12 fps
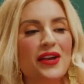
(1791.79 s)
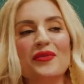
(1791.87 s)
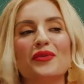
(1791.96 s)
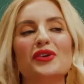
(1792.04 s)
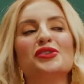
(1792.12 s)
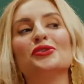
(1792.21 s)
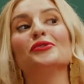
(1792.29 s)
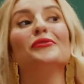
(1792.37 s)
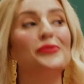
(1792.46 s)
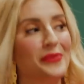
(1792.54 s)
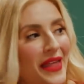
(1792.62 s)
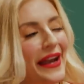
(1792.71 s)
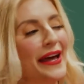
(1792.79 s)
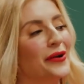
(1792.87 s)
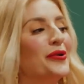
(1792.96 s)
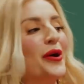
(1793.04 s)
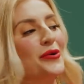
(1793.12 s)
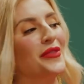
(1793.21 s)
Why do you assume that I
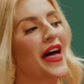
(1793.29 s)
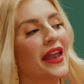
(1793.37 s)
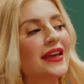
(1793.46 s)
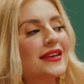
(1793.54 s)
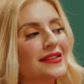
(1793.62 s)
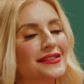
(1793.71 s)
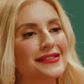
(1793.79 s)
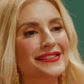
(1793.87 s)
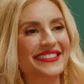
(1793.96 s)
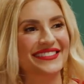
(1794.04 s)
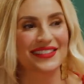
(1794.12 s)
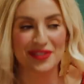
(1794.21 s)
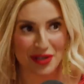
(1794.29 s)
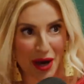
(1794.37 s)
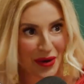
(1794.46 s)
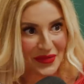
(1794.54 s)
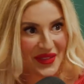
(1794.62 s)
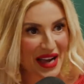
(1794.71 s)
don't know who that is? Which, do you know who it is? No,
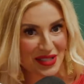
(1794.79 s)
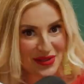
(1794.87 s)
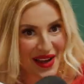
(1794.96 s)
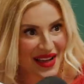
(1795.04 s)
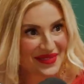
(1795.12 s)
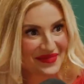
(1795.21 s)
do you know? I do not.